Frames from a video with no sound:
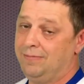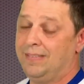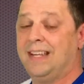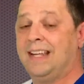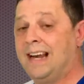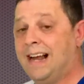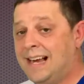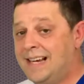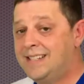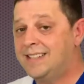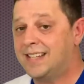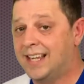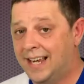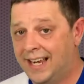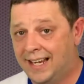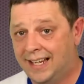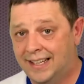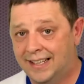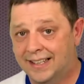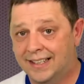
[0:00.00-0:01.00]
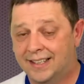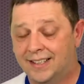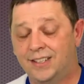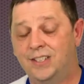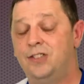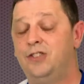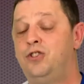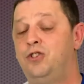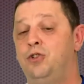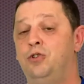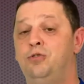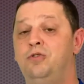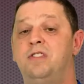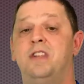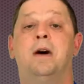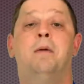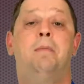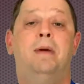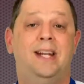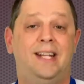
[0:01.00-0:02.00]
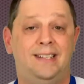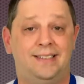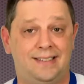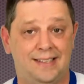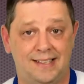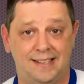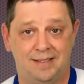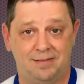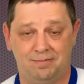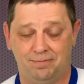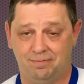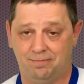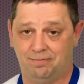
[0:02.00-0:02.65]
And I say, choose amazing.